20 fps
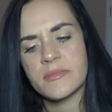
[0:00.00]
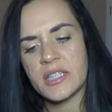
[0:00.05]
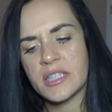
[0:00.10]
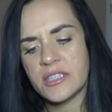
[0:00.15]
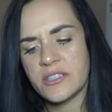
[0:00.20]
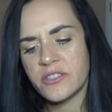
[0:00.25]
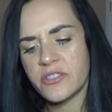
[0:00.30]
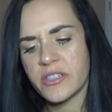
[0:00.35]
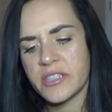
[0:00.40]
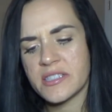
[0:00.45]

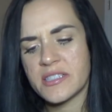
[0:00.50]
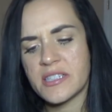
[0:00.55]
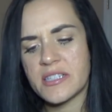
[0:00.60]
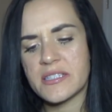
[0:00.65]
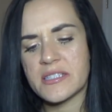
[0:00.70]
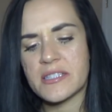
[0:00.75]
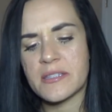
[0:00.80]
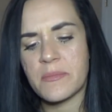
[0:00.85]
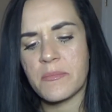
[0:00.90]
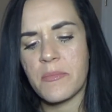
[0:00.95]
Interesting
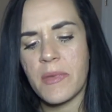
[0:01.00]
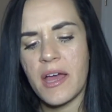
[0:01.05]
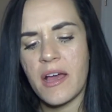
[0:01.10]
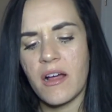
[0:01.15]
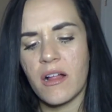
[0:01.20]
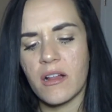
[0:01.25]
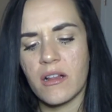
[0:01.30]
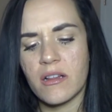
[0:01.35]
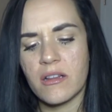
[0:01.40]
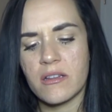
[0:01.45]

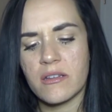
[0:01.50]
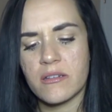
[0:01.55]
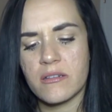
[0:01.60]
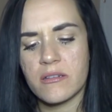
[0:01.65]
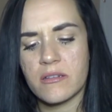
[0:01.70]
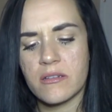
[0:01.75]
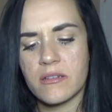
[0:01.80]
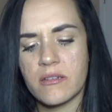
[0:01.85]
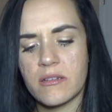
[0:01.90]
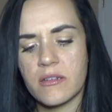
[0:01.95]
smell.
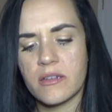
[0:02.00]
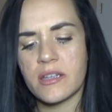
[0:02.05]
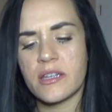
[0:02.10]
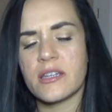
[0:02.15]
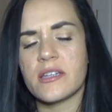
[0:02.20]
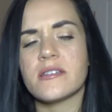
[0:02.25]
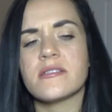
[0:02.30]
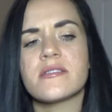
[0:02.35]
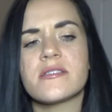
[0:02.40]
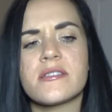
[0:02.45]

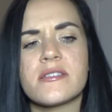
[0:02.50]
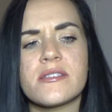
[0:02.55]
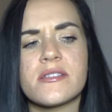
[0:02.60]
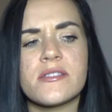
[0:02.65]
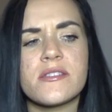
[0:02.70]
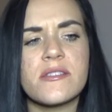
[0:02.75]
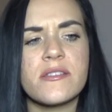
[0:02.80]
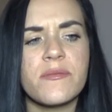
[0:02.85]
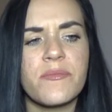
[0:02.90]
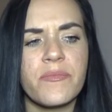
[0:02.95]

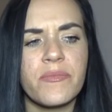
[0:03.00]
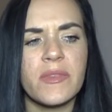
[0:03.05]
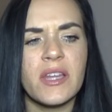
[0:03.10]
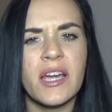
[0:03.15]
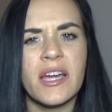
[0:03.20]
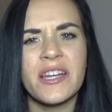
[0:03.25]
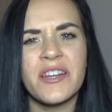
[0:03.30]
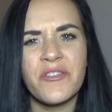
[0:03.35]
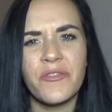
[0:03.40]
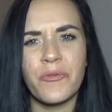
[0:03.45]
It's
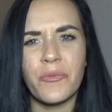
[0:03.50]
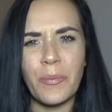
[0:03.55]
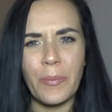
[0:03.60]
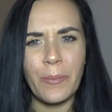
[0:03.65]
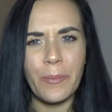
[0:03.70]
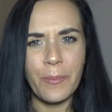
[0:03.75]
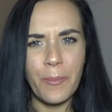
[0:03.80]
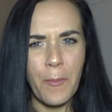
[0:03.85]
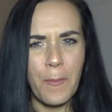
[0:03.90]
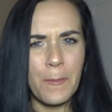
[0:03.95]
kind
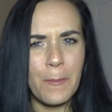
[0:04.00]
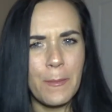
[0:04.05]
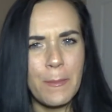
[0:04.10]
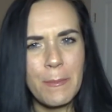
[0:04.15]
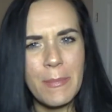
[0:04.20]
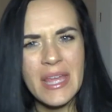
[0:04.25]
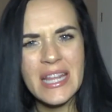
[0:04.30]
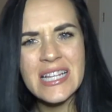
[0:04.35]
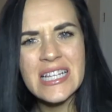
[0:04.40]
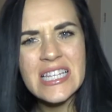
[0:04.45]
of
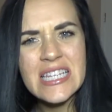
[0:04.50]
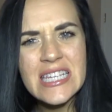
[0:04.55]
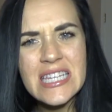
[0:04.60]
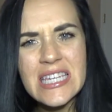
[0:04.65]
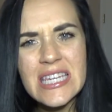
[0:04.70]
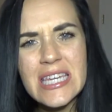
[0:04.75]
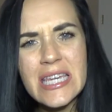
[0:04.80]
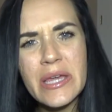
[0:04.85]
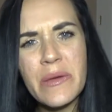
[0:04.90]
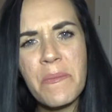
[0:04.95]

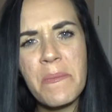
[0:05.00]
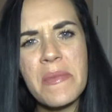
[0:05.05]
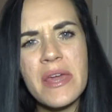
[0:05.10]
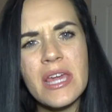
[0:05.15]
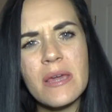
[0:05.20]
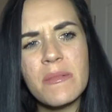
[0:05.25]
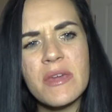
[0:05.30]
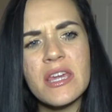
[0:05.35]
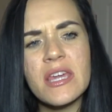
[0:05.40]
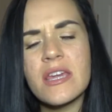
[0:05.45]
minty,
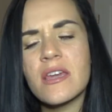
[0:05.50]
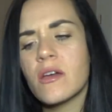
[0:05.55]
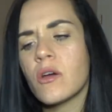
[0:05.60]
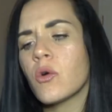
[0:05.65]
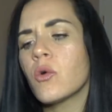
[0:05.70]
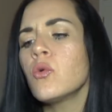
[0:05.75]
maybe?